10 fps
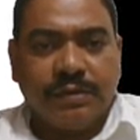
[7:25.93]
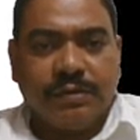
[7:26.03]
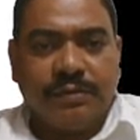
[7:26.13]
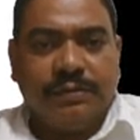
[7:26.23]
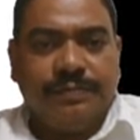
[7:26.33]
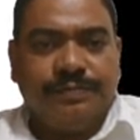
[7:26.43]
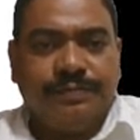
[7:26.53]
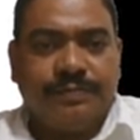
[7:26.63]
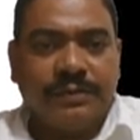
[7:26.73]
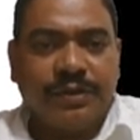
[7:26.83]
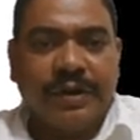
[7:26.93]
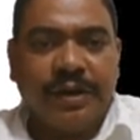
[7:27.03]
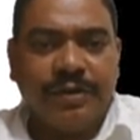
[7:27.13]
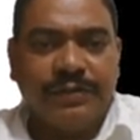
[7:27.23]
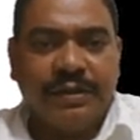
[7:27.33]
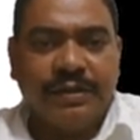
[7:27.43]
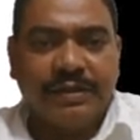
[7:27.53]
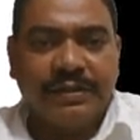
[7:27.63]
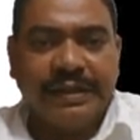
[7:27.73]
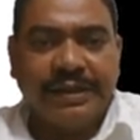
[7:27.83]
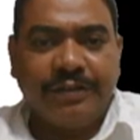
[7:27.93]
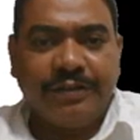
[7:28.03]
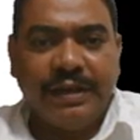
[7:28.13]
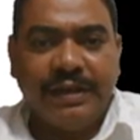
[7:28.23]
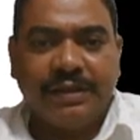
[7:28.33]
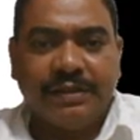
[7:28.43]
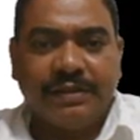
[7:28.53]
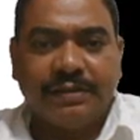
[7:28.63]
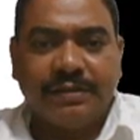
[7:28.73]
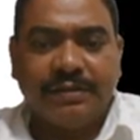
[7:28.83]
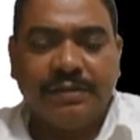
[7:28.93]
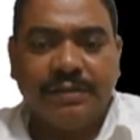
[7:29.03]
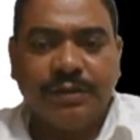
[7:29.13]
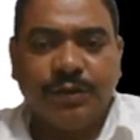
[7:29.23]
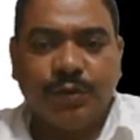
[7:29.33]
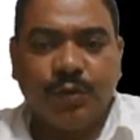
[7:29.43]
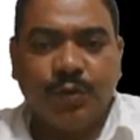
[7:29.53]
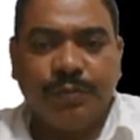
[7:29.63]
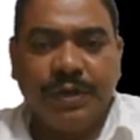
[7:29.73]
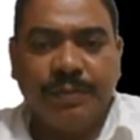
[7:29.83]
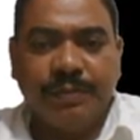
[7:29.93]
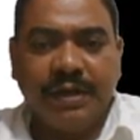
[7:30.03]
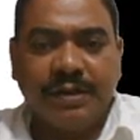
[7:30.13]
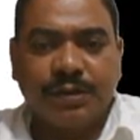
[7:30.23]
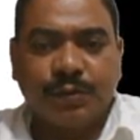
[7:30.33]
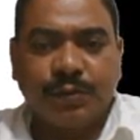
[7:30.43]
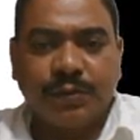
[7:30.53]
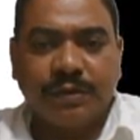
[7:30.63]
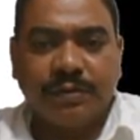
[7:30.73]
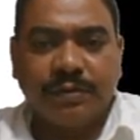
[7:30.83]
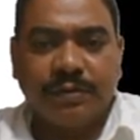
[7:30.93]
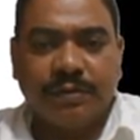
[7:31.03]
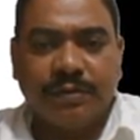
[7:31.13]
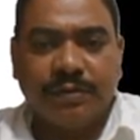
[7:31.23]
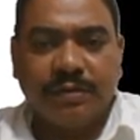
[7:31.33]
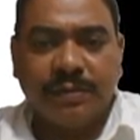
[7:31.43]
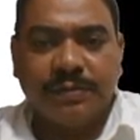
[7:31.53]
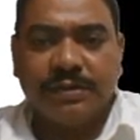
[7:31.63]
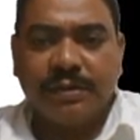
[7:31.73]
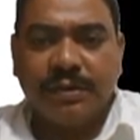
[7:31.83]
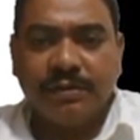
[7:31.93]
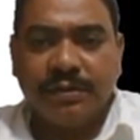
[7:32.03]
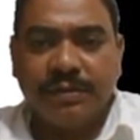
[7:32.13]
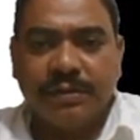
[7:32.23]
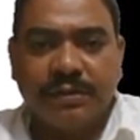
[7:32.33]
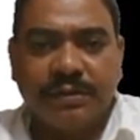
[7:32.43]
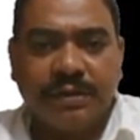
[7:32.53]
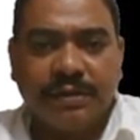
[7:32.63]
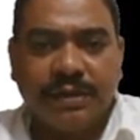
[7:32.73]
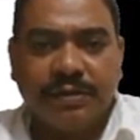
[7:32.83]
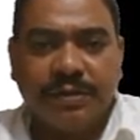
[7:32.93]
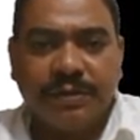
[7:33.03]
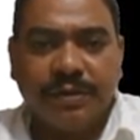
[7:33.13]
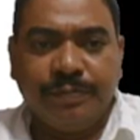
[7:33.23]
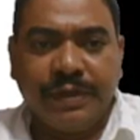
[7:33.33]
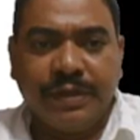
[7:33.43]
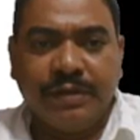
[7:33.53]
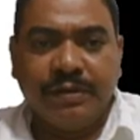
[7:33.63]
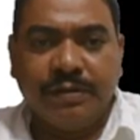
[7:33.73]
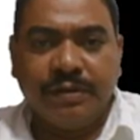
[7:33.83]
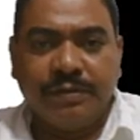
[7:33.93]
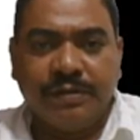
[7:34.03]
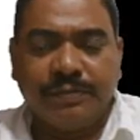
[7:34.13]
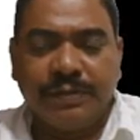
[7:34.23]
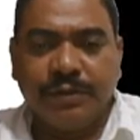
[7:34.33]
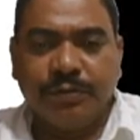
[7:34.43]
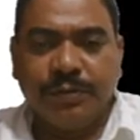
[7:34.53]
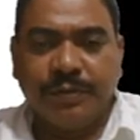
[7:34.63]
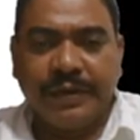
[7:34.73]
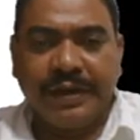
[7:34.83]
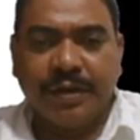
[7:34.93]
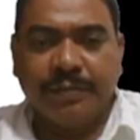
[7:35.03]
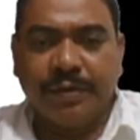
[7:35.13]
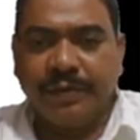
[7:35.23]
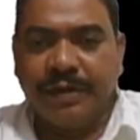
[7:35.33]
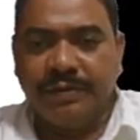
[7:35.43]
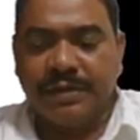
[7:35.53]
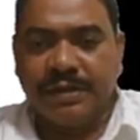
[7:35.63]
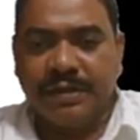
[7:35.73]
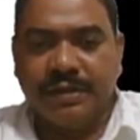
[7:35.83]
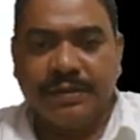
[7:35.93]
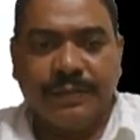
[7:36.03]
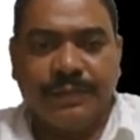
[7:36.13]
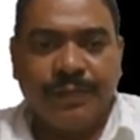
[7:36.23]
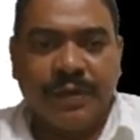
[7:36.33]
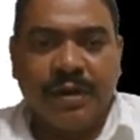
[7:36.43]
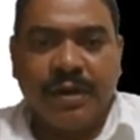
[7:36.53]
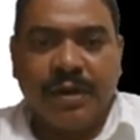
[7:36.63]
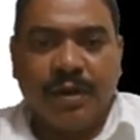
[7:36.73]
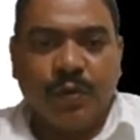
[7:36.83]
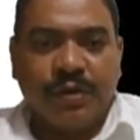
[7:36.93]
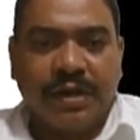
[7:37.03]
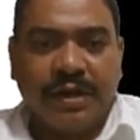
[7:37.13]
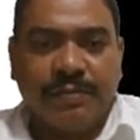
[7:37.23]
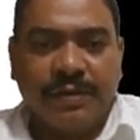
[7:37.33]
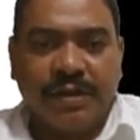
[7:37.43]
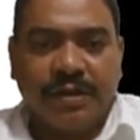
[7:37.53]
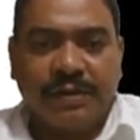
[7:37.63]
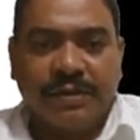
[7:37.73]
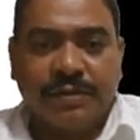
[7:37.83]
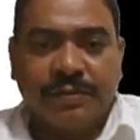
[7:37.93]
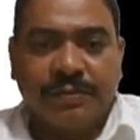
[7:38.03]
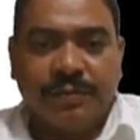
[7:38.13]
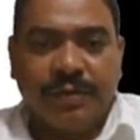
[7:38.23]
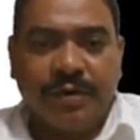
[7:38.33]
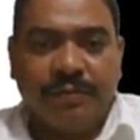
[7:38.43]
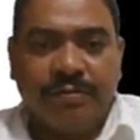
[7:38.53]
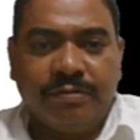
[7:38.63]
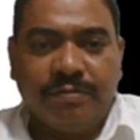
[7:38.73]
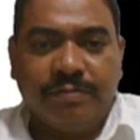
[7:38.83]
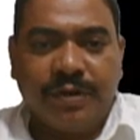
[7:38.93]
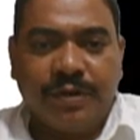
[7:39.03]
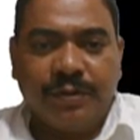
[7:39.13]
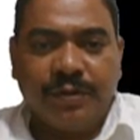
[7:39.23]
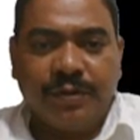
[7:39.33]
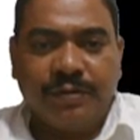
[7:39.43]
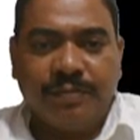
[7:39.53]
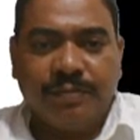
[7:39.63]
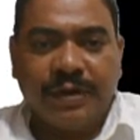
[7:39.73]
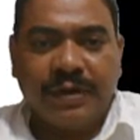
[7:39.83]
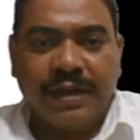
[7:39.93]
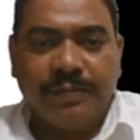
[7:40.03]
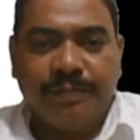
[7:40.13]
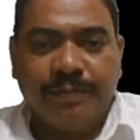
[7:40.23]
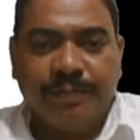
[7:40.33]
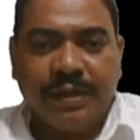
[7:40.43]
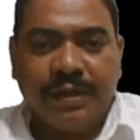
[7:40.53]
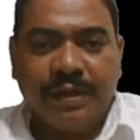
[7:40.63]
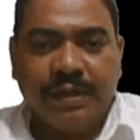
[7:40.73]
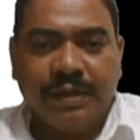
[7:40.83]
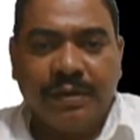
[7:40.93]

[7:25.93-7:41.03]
The Galois field, the set of integers 0 to P minus 1. That means already we have discussed that is Galois field of P. That means P to the power n number of elements are there, with arithmetic operation of modulo prime P.